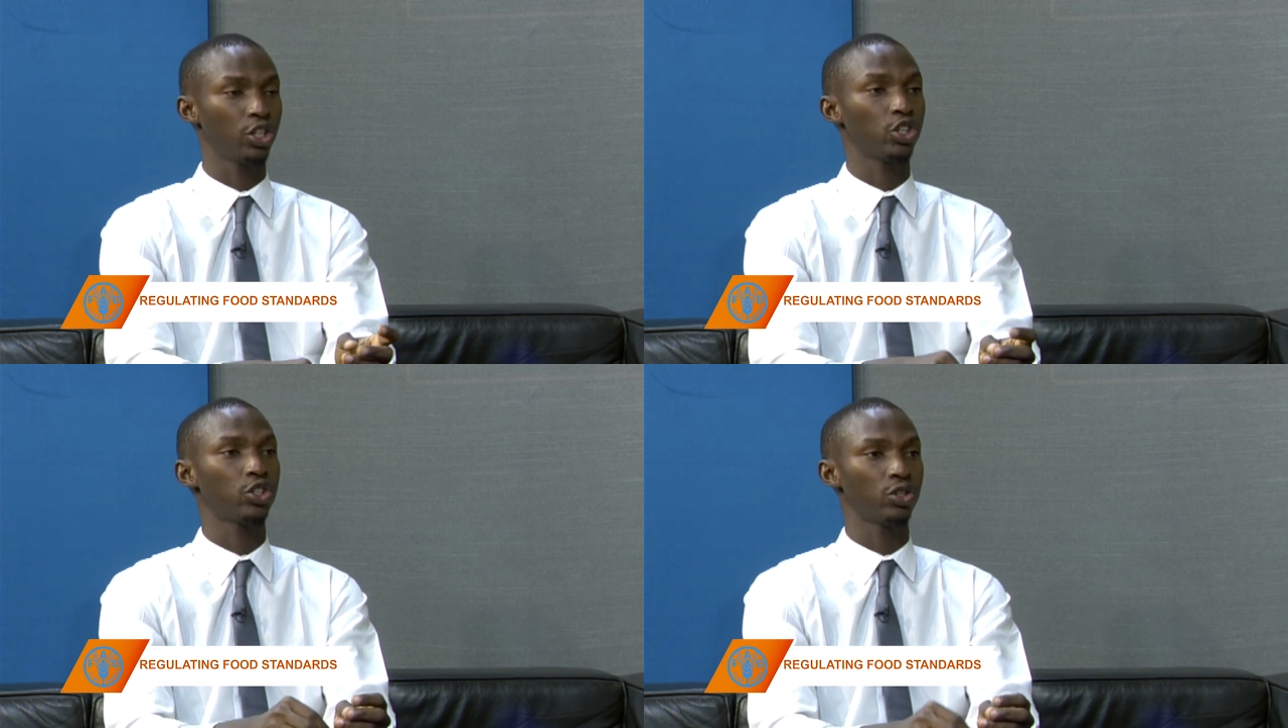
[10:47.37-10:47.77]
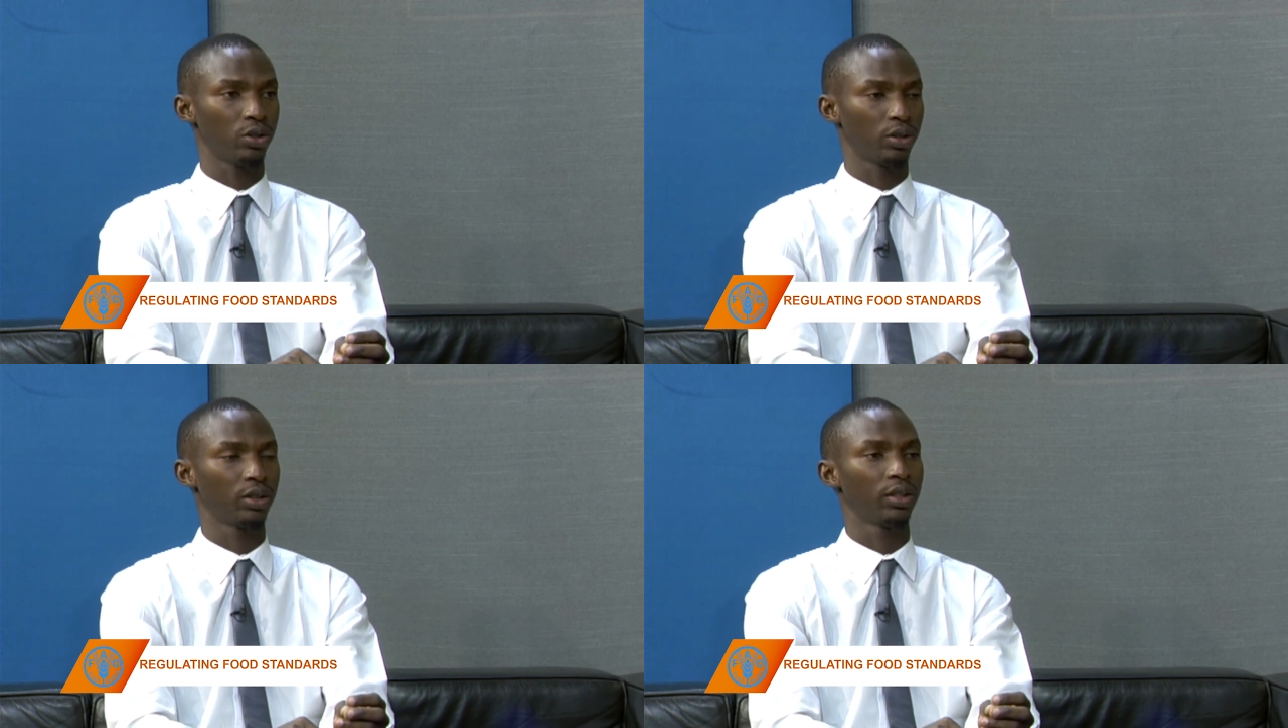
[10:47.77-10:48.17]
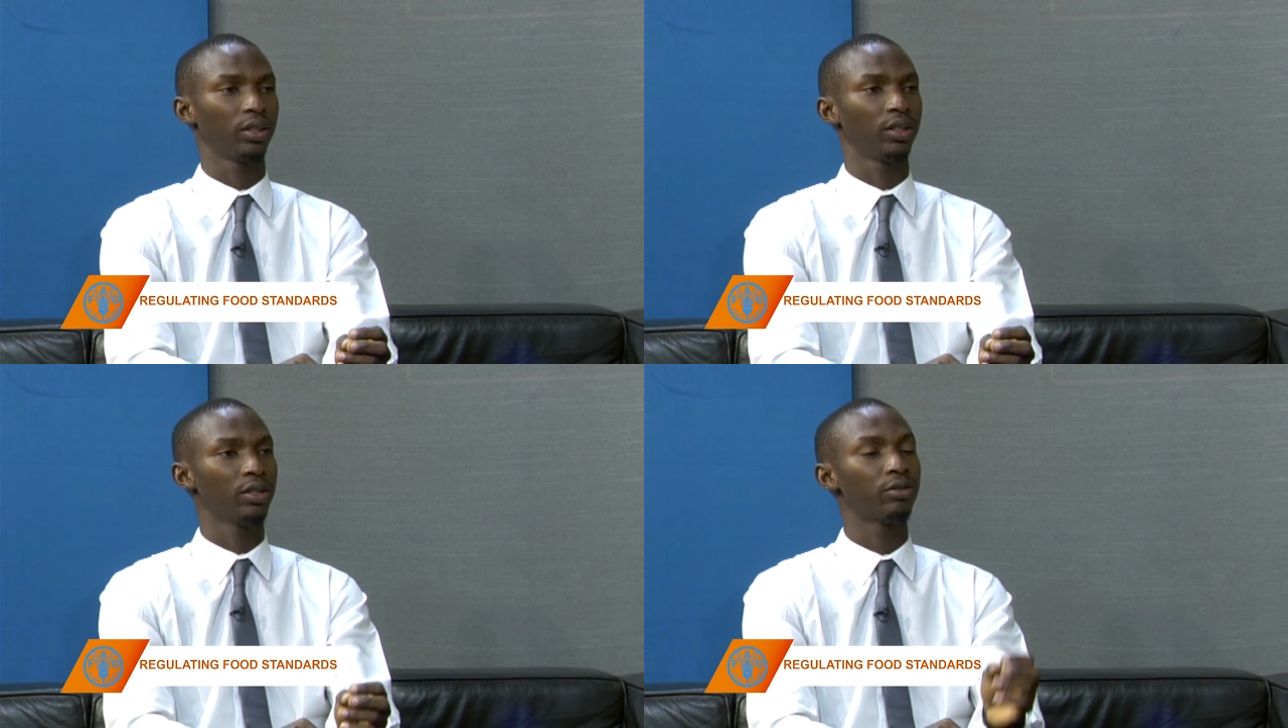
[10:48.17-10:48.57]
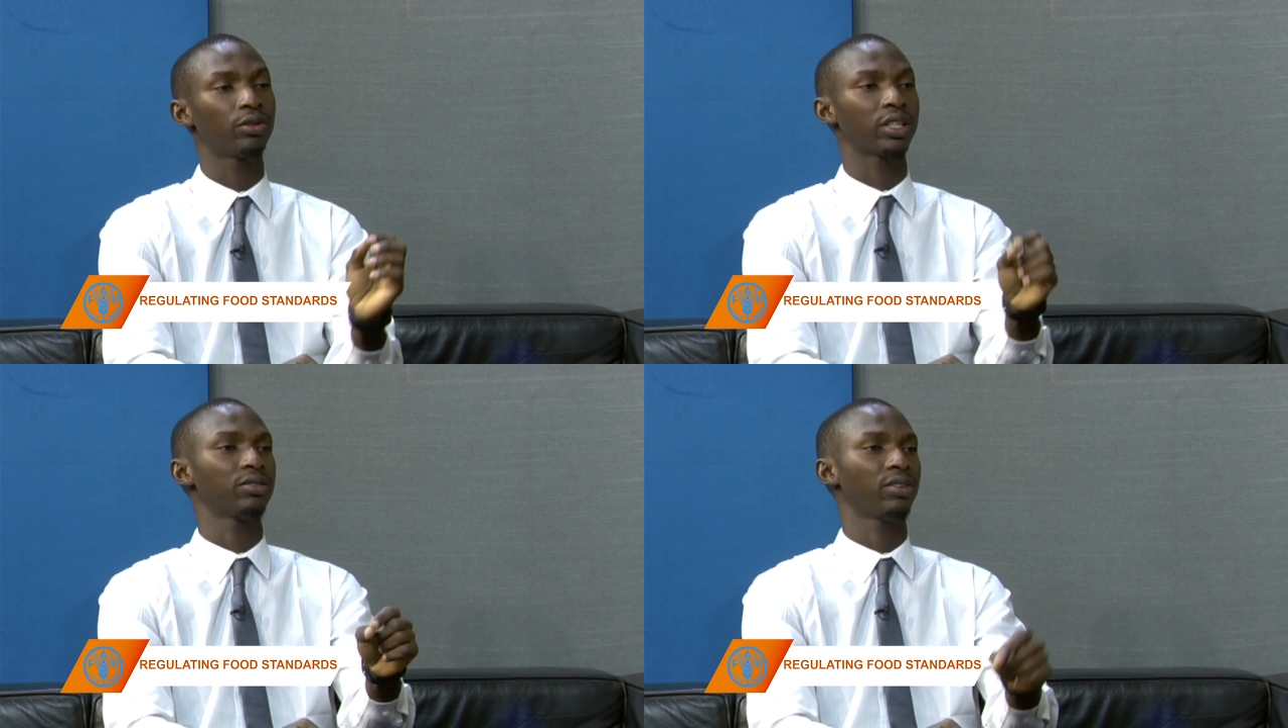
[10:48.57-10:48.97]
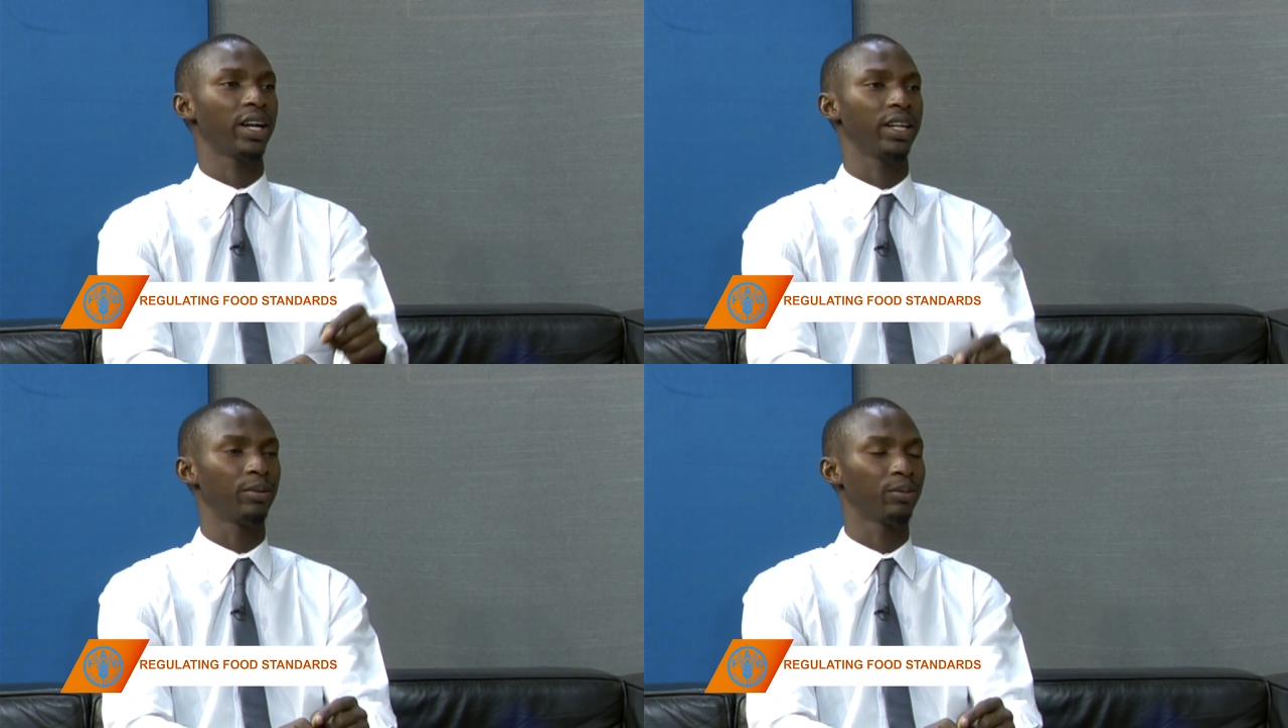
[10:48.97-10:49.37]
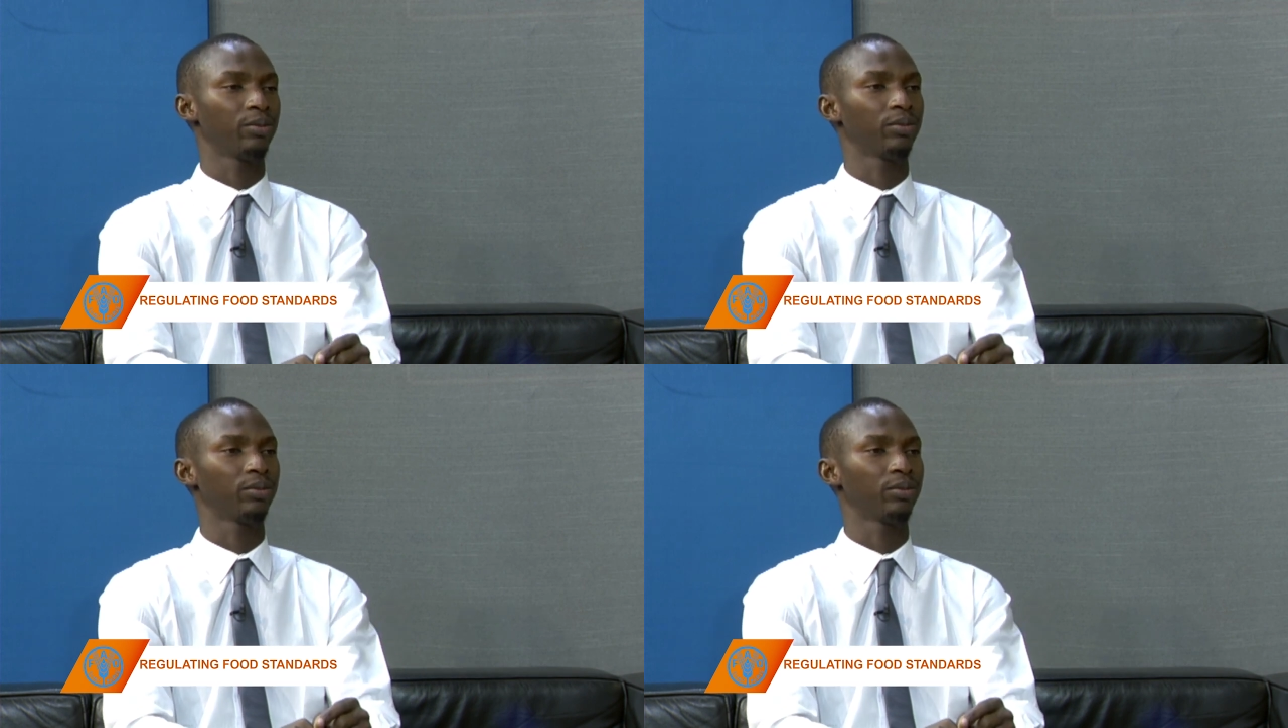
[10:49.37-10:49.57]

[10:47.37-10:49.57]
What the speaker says: should fortify them,